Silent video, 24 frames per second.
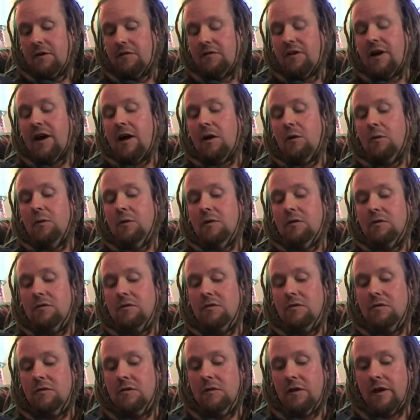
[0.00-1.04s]
Adele
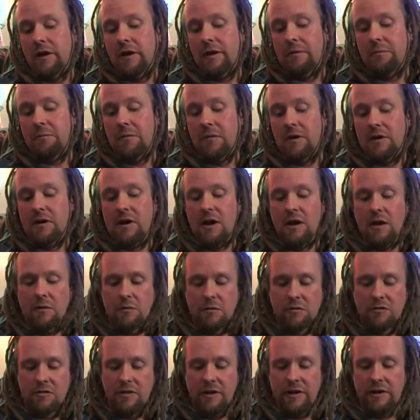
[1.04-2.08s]
was uh, a girl
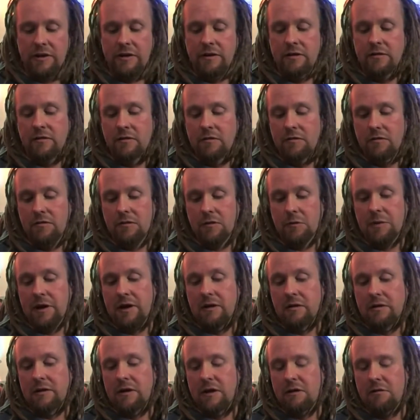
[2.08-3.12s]
I was seeing for
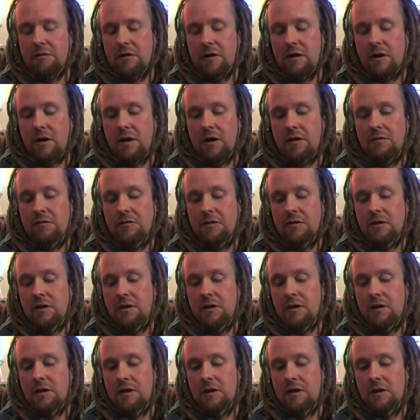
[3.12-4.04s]
about a year and a half.